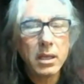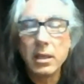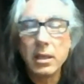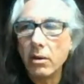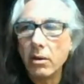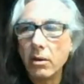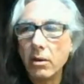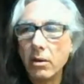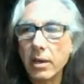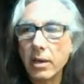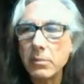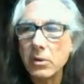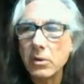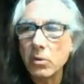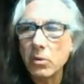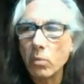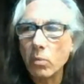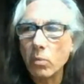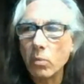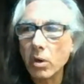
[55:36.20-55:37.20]
came into
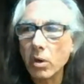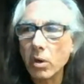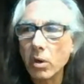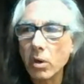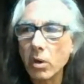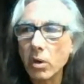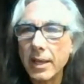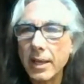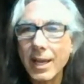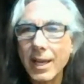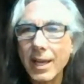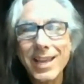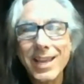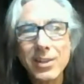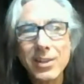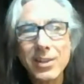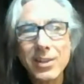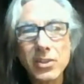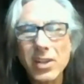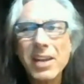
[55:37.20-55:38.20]
work one day, and I
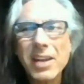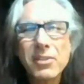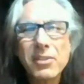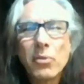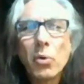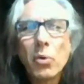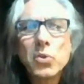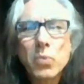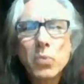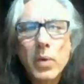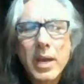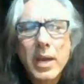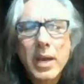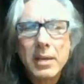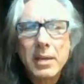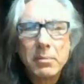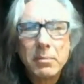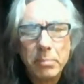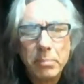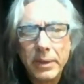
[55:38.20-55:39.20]
had a
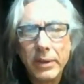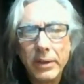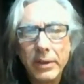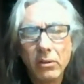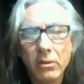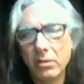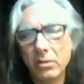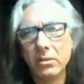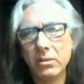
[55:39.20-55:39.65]
Volkswagen Beetle.